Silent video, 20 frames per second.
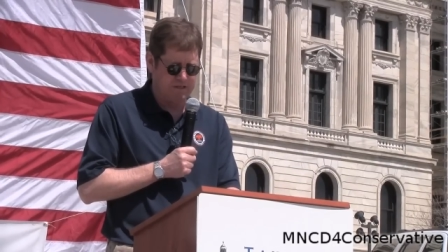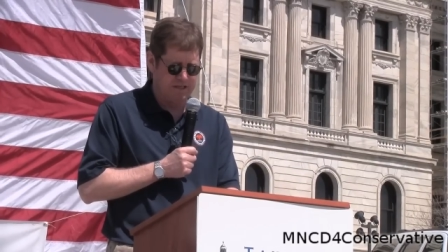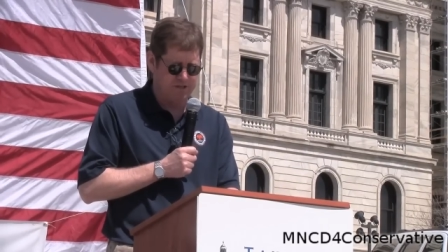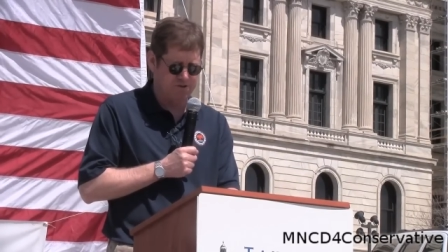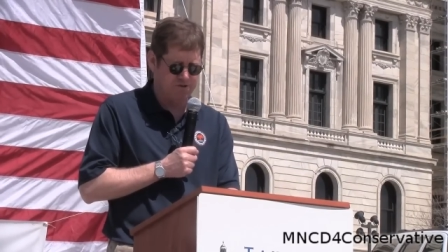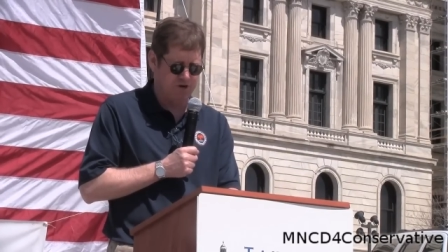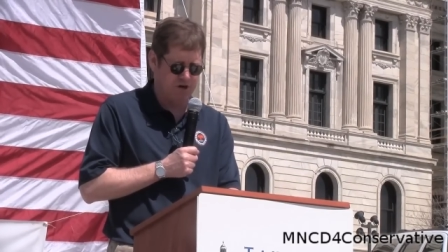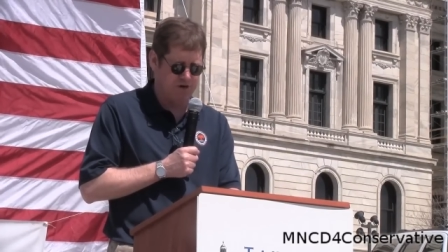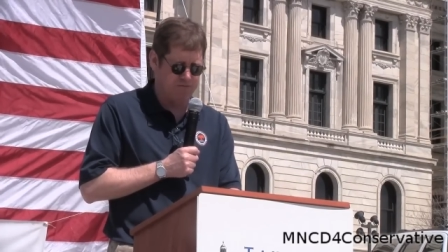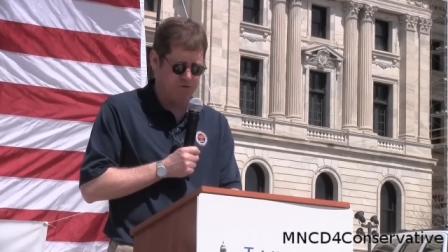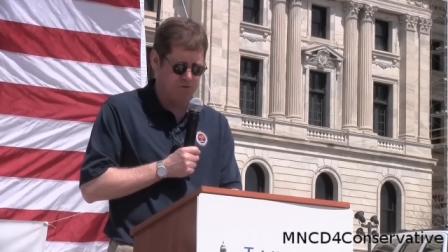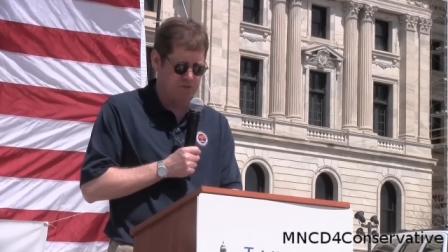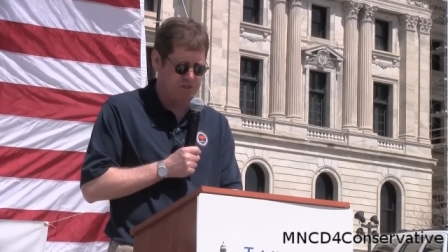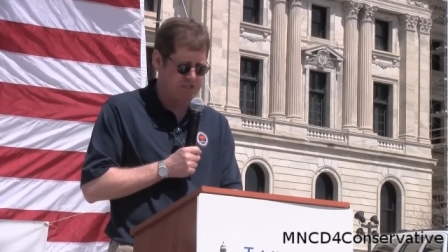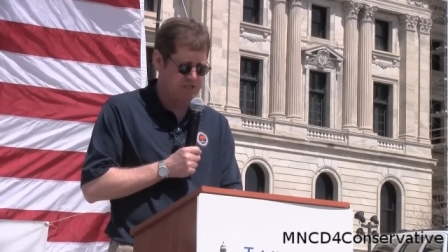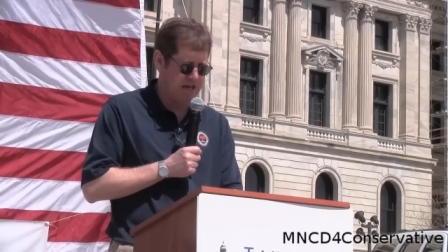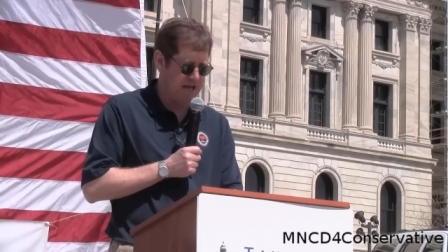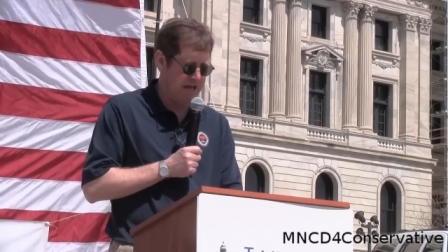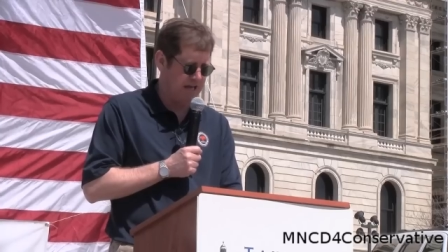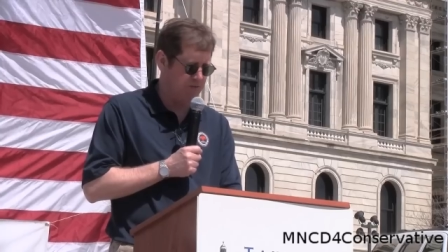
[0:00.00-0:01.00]
as Grover
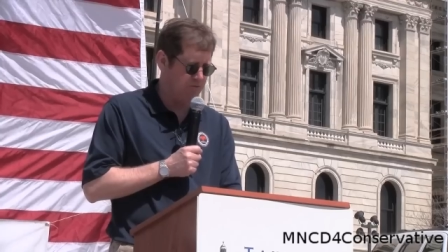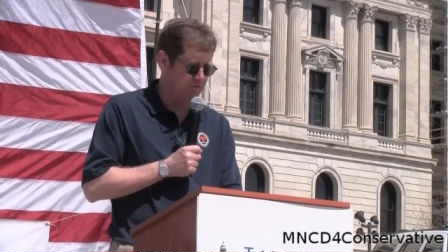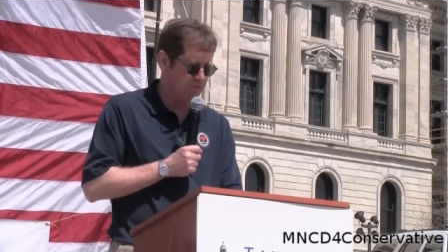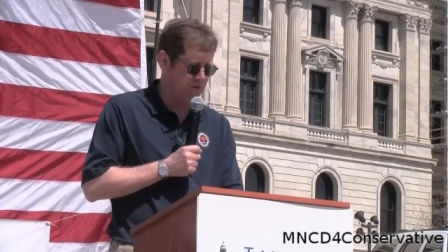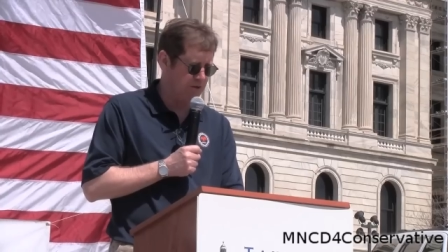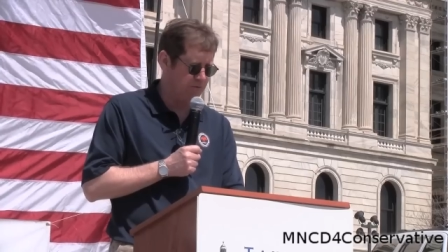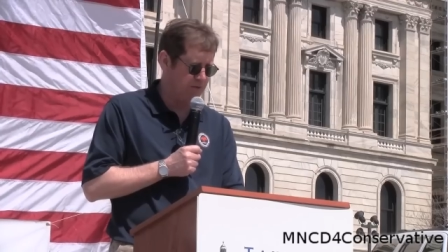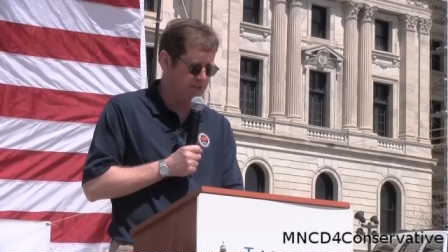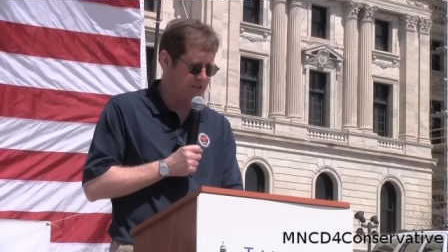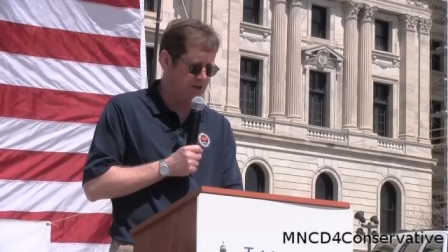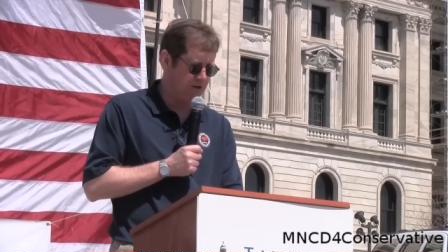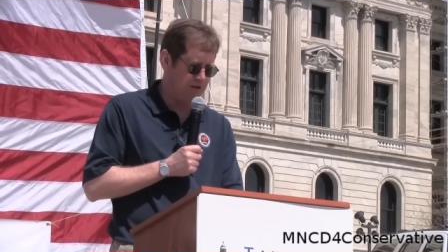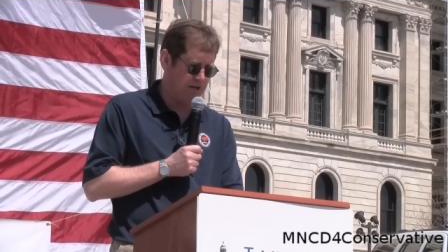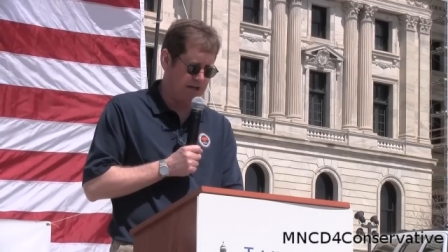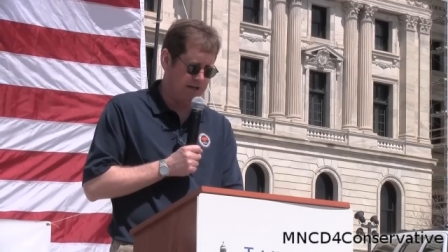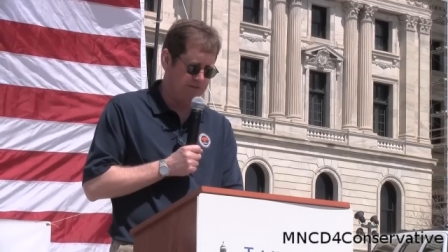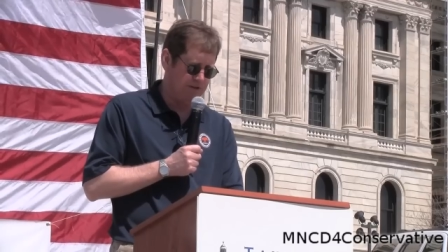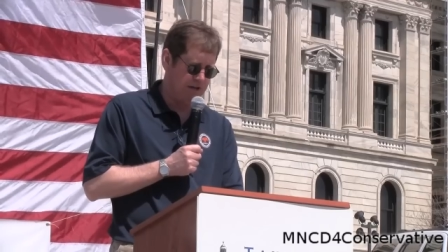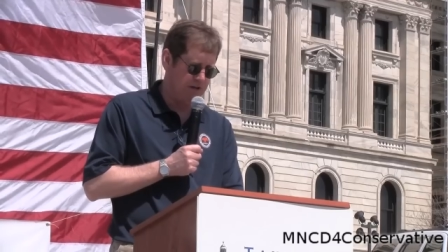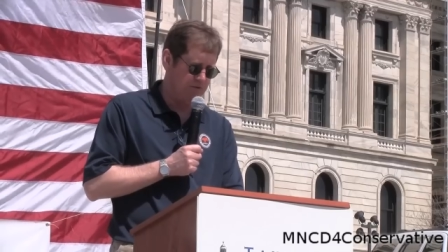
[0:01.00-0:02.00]
was saying, we, we don't
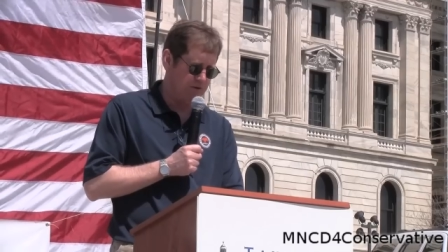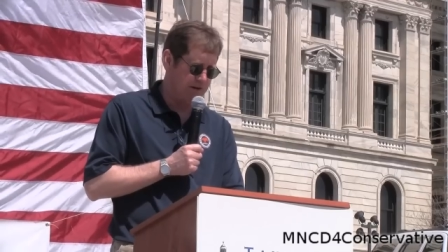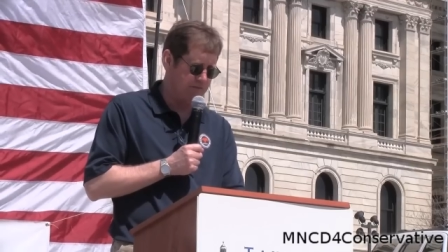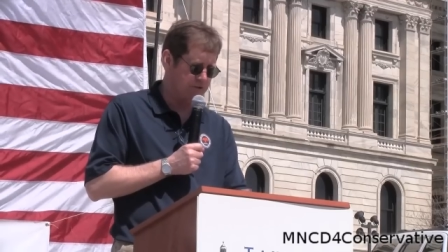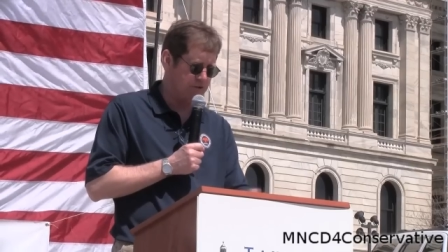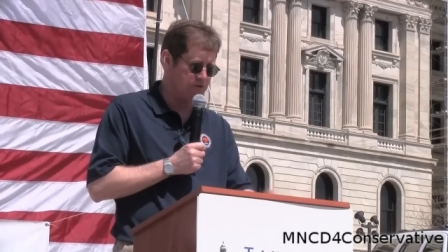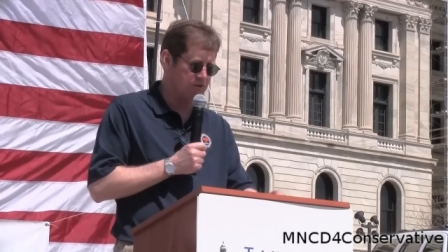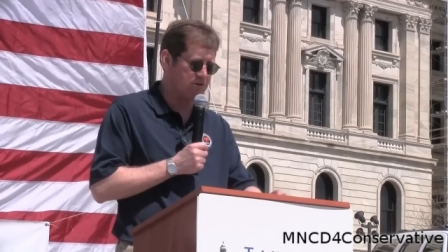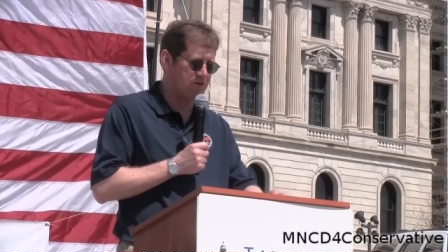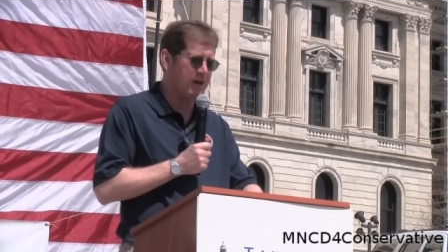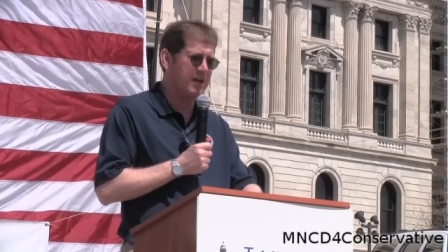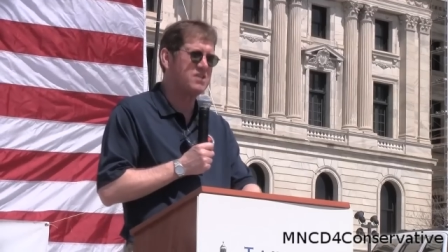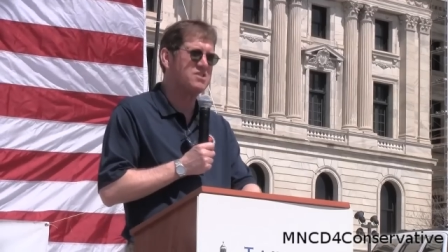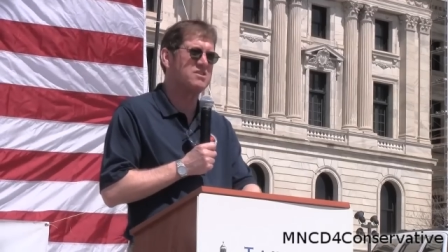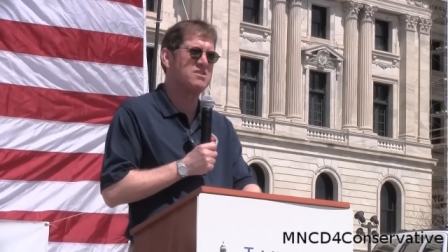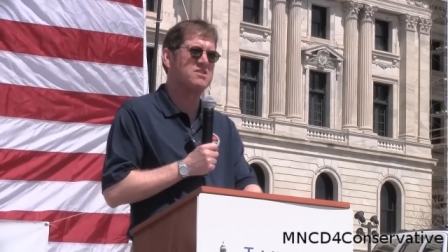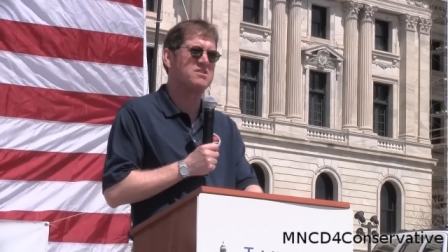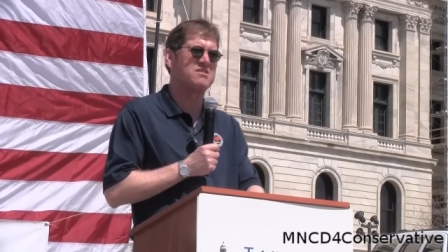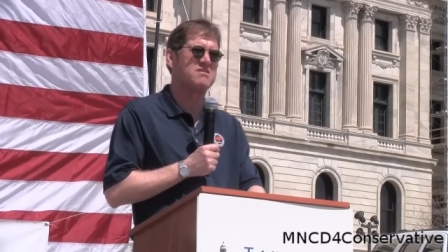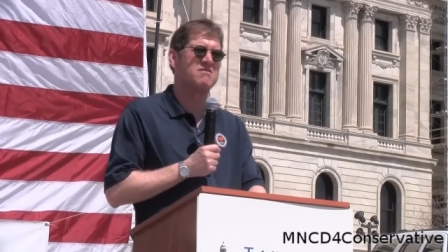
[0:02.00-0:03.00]
have any revenue
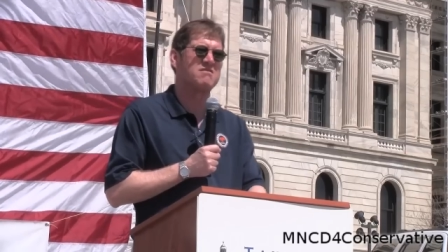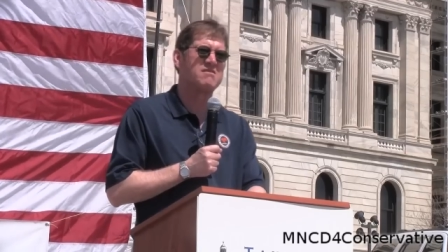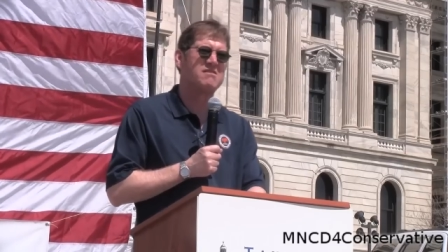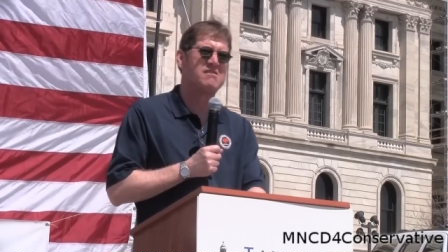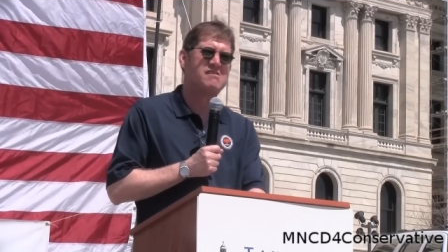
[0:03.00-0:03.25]
crisis.